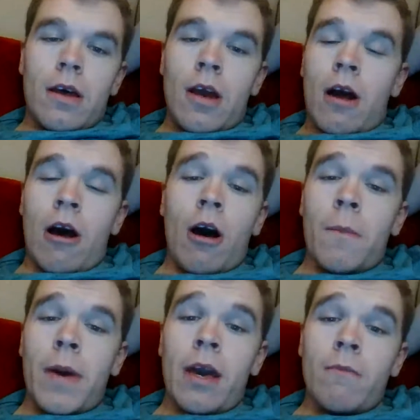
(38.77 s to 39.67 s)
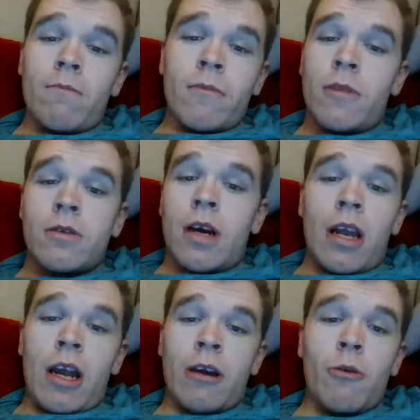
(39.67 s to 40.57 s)
in a heartbeat, whereas I
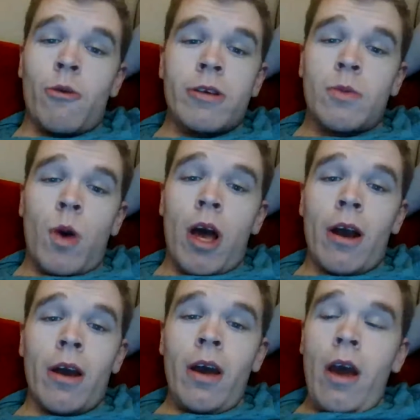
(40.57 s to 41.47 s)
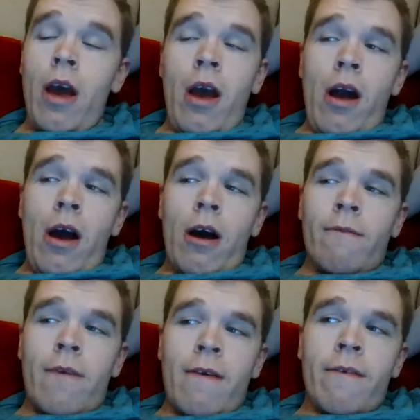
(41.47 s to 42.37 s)
like all his work.
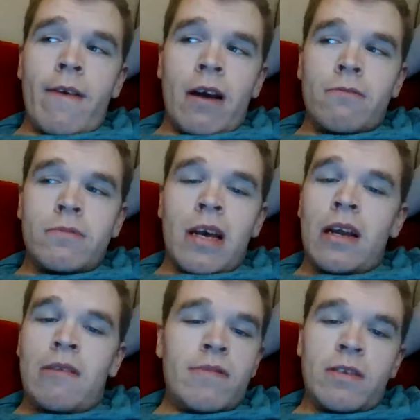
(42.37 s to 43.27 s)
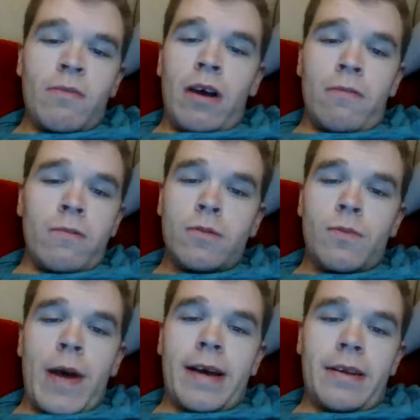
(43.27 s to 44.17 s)
I've never found any of his work was
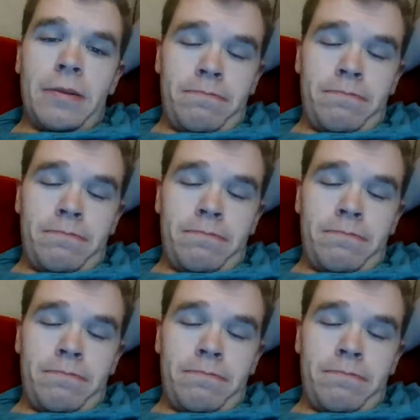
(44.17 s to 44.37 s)
bad.